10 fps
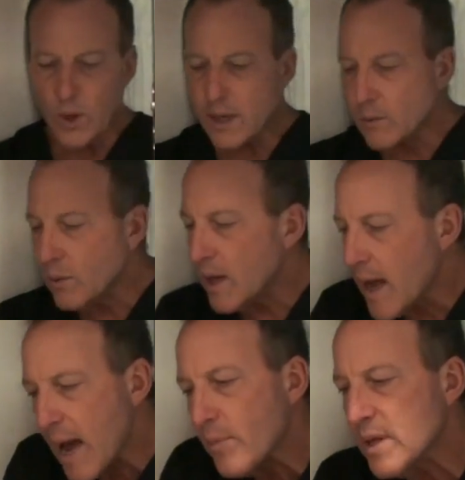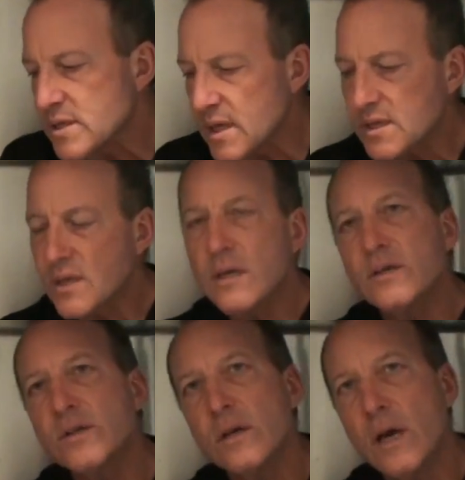what what happens is,
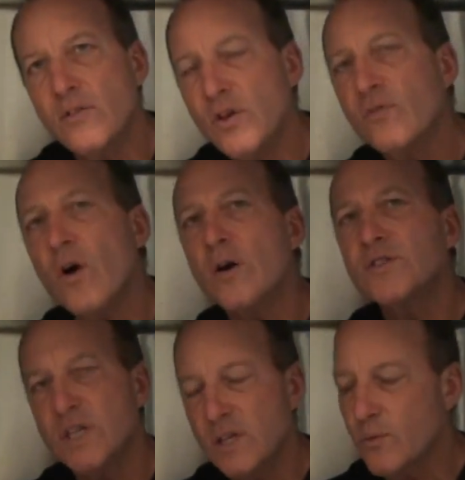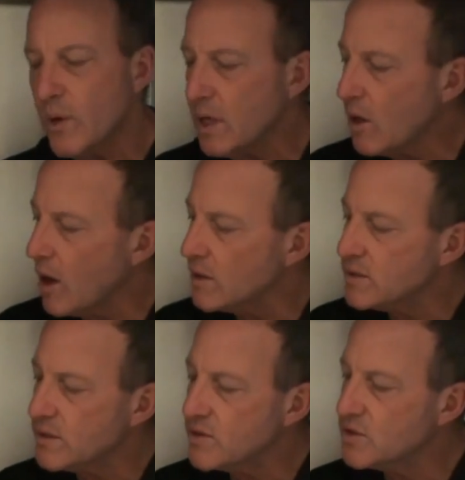and you've all seen the
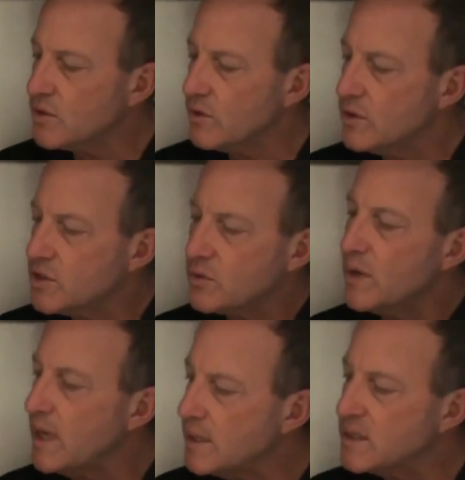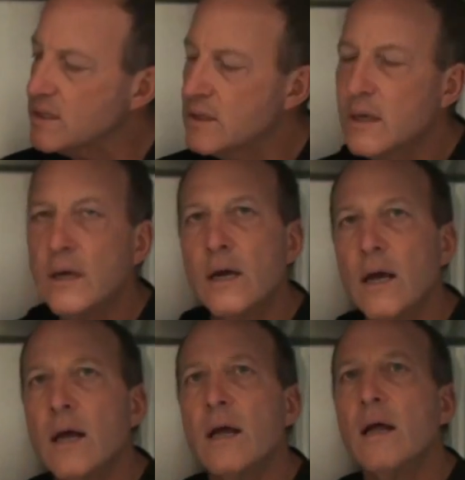recalls. There's certain treats
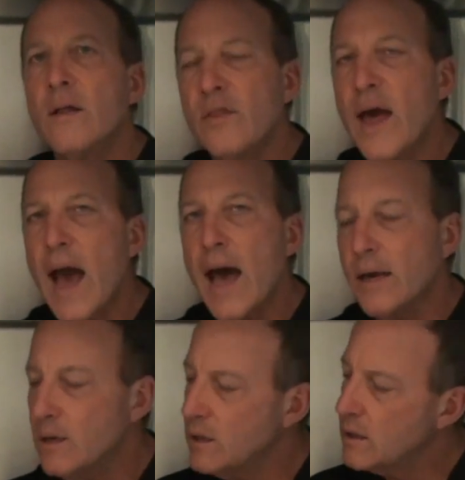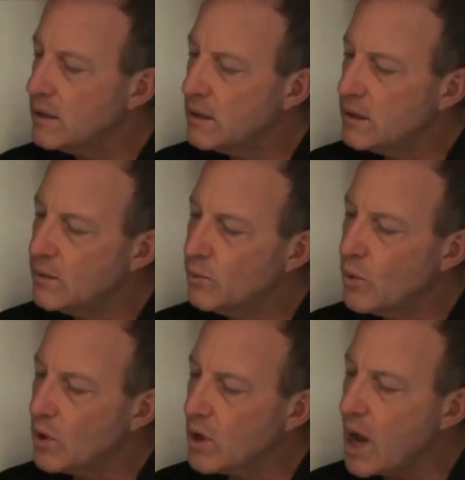that
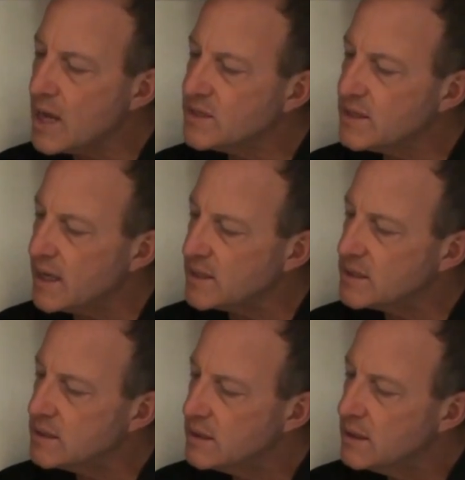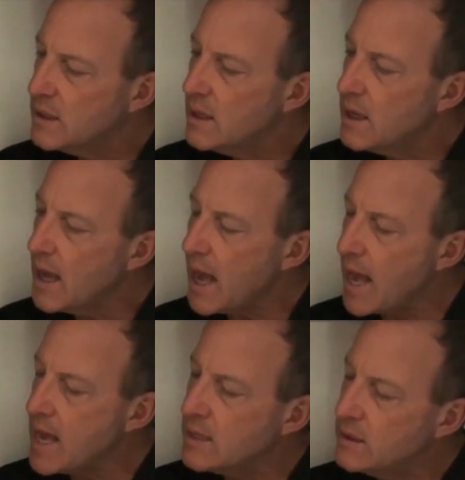will cause this,
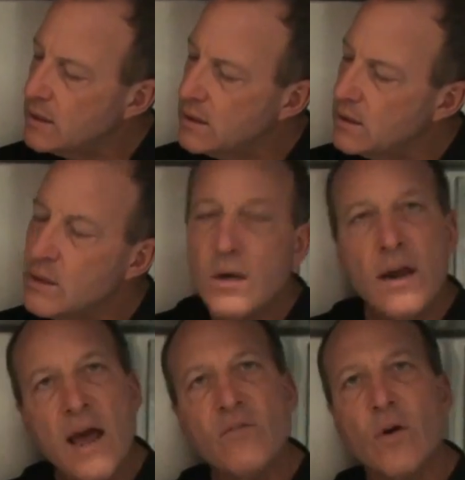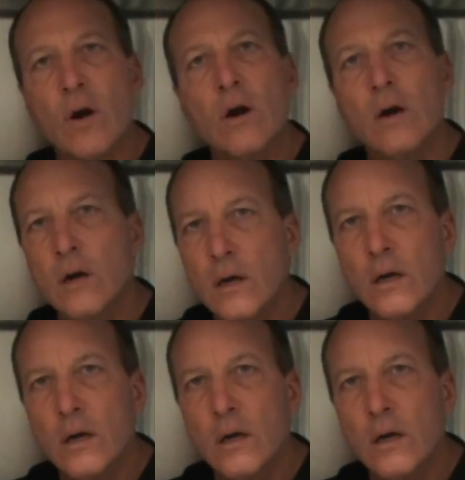and never